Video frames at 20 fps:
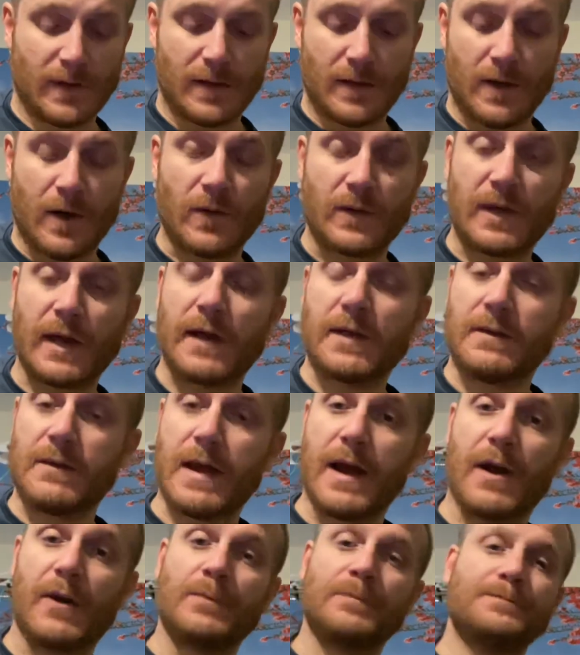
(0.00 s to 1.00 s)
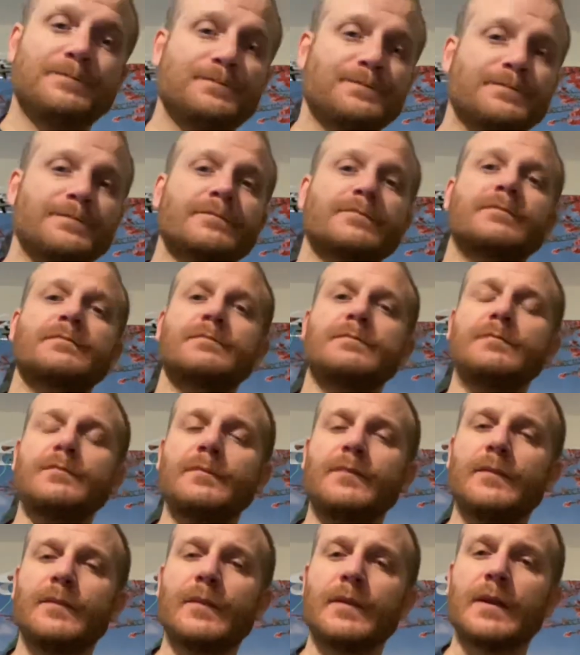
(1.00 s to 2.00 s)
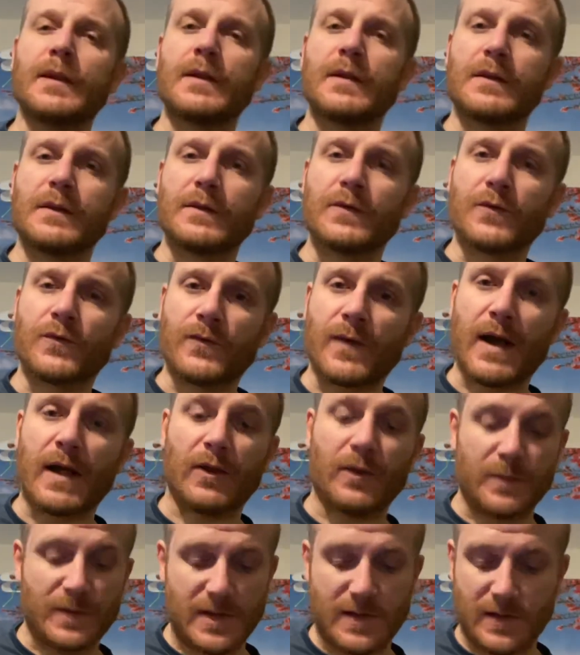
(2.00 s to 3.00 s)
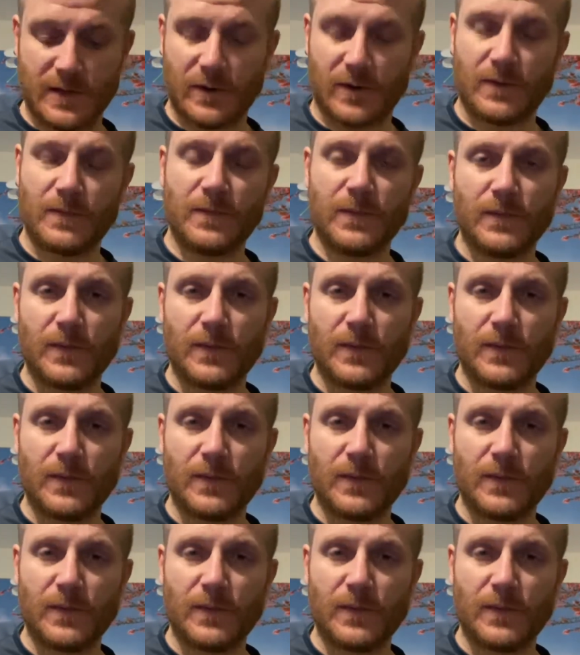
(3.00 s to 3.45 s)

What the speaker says: Okay, now, follow me here.